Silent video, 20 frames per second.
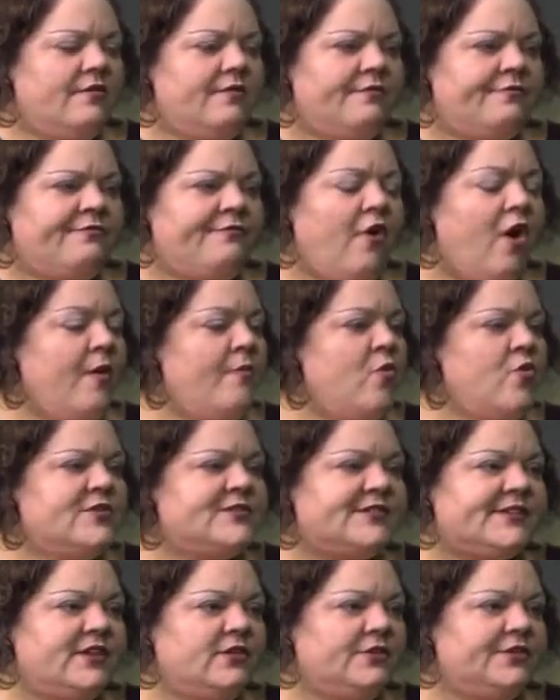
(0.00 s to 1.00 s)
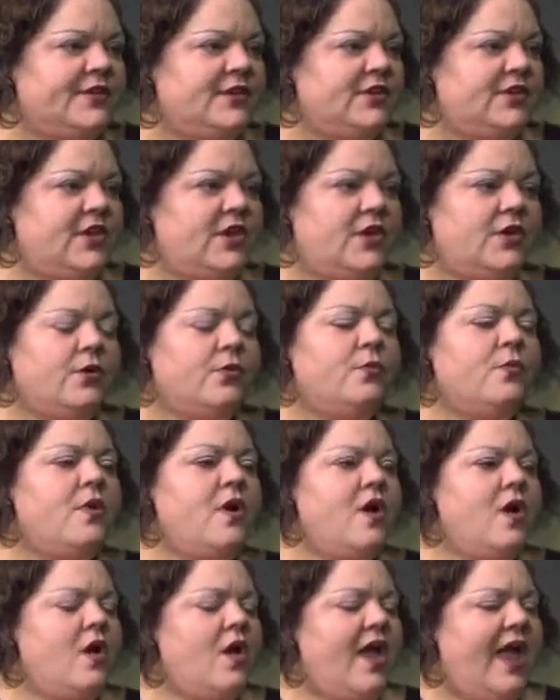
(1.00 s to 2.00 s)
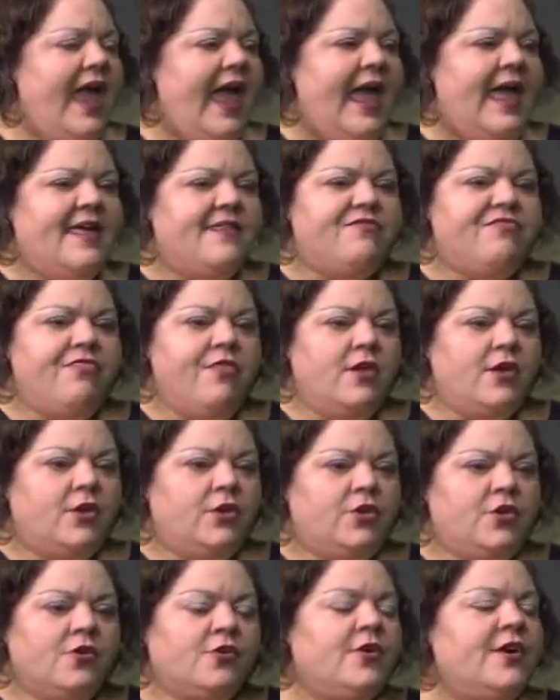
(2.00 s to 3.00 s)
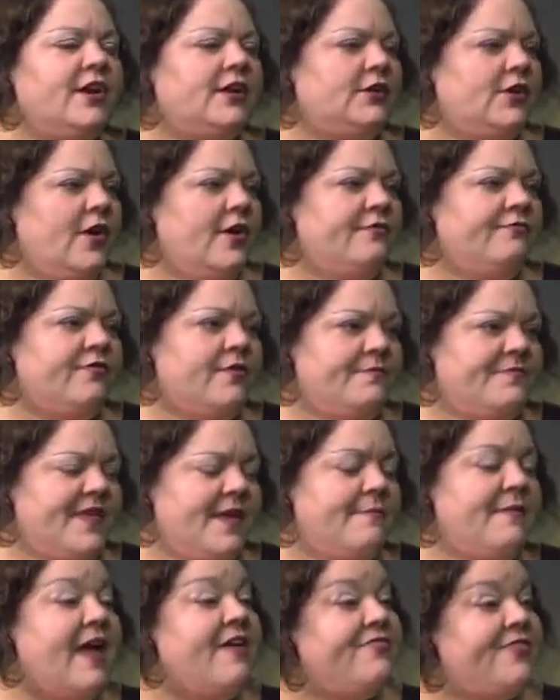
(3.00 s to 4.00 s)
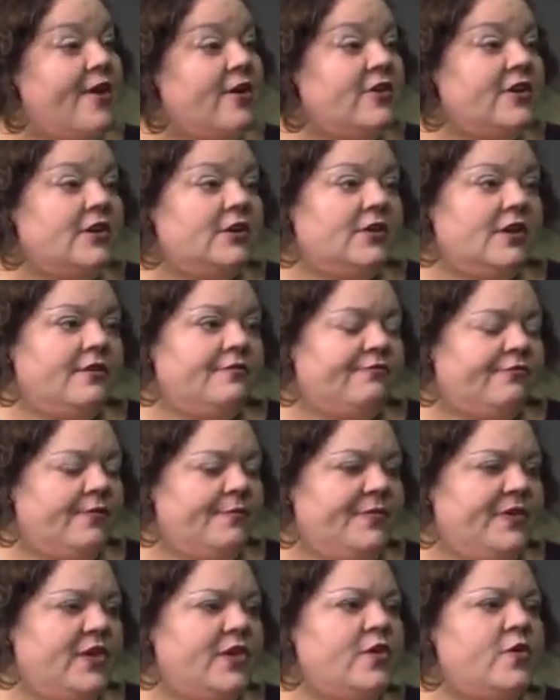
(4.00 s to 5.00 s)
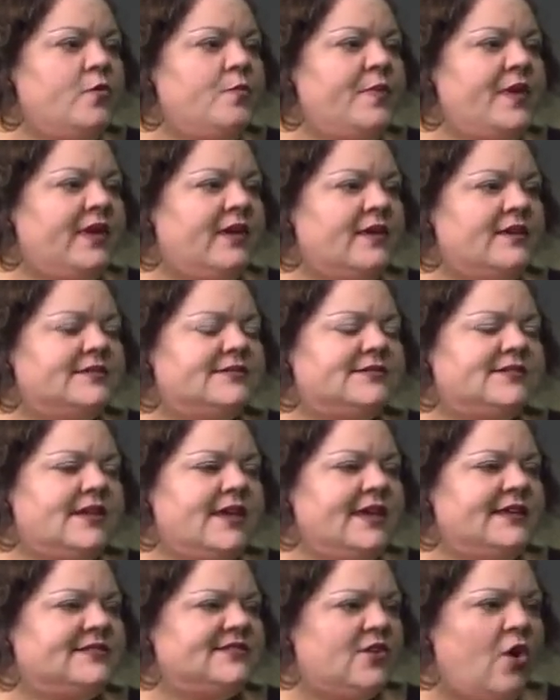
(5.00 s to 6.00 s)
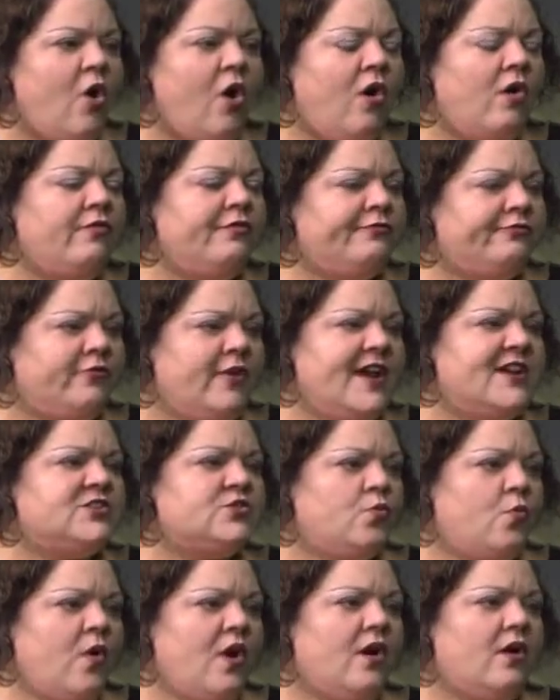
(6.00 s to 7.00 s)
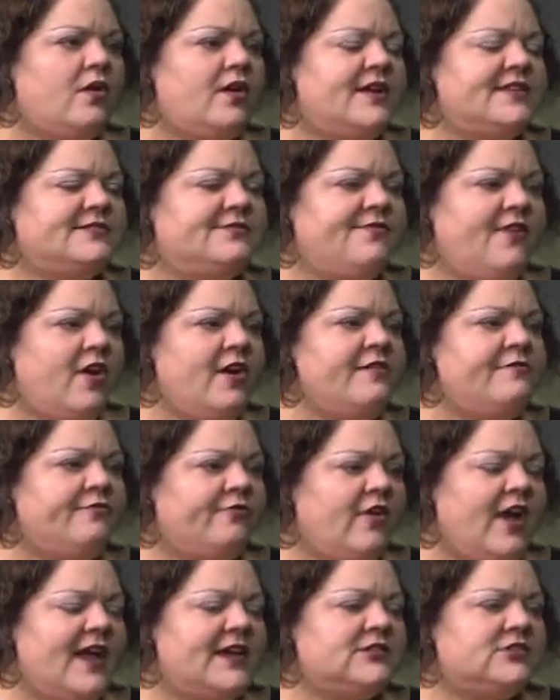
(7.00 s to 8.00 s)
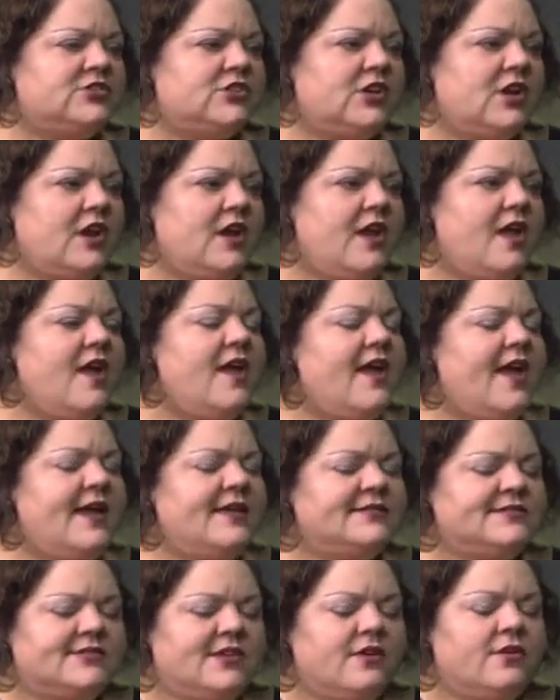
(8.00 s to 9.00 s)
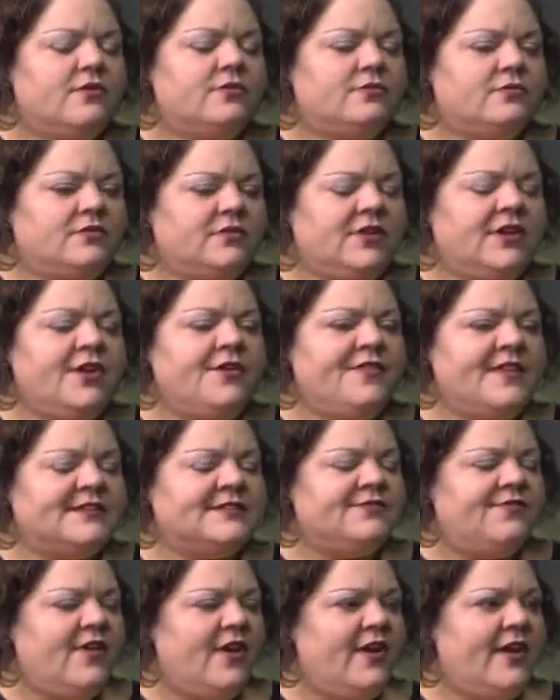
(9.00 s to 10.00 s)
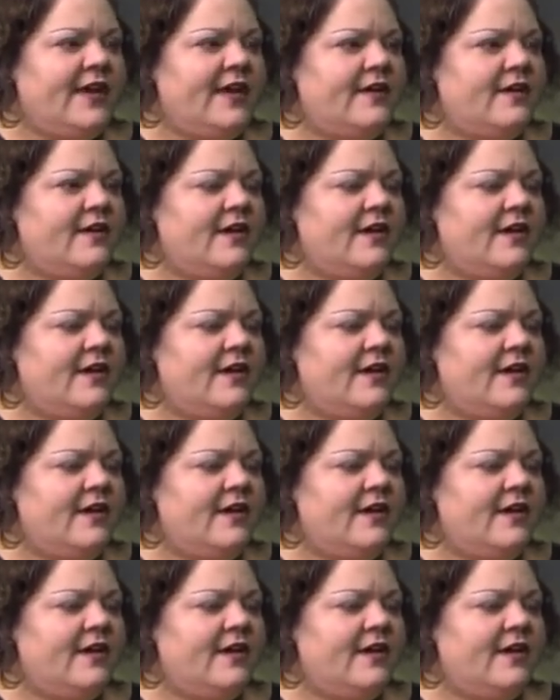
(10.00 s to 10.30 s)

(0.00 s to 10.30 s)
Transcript: far more skilled than you, and you're going to learn from them, and they're going to learn from you because it's all fresh work. It's very fresh, and so that's very.